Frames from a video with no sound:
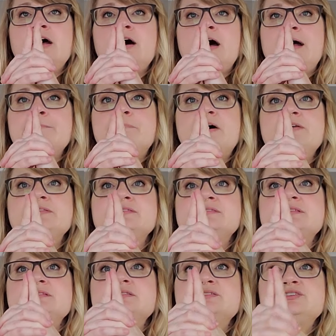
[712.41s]

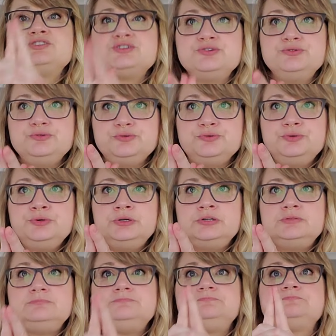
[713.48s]
Hypothesis 2
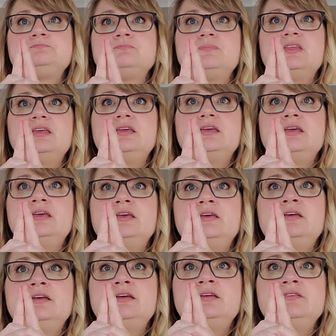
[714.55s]

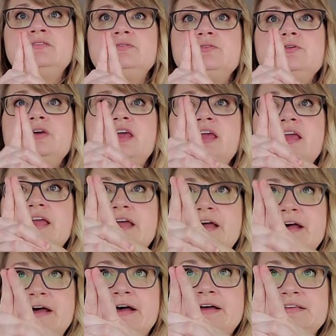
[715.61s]
is looking
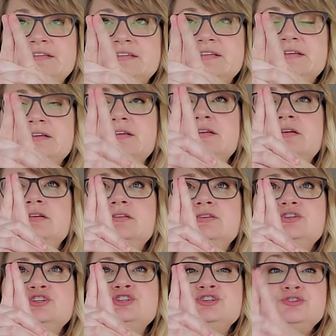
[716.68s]
at
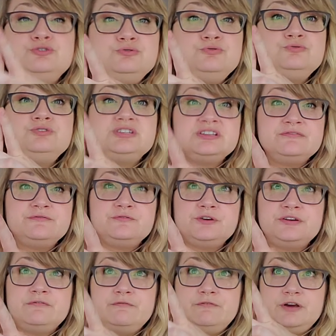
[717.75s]
2
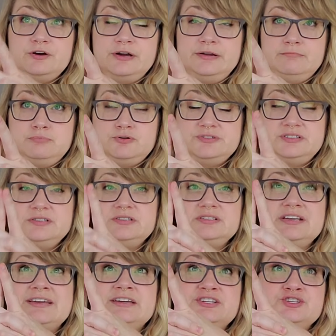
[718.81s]
different variables. This is
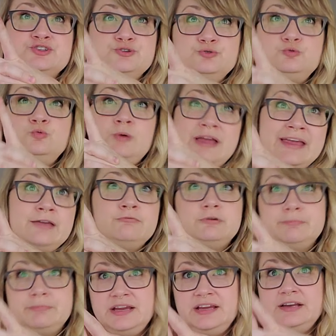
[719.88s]
like a 2-way
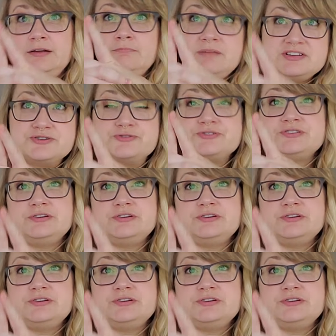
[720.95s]
repeated measures